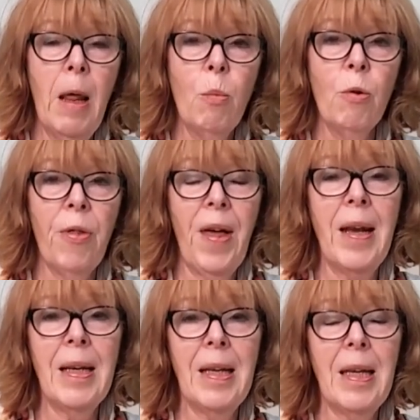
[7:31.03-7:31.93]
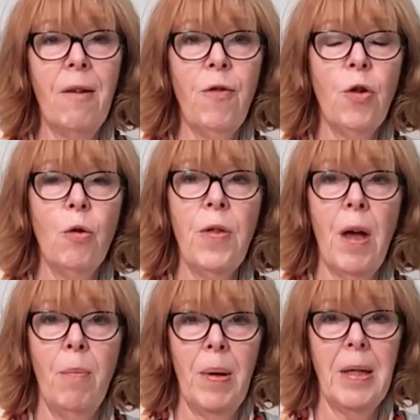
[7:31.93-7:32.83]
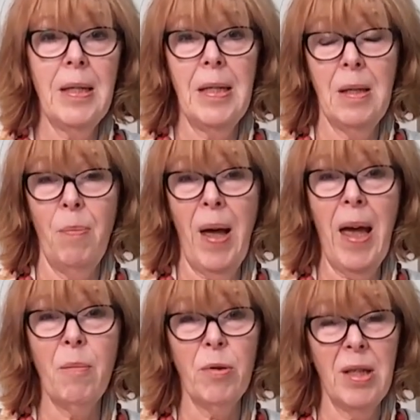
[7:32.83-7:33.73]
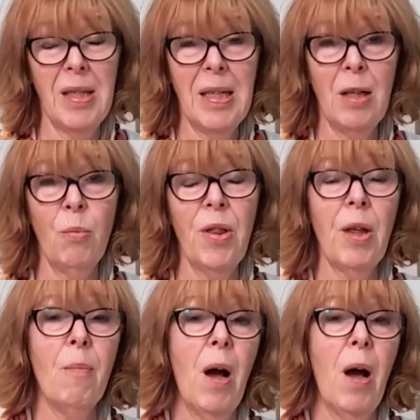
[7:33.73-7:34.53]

will then give you the ability to be able to deal with them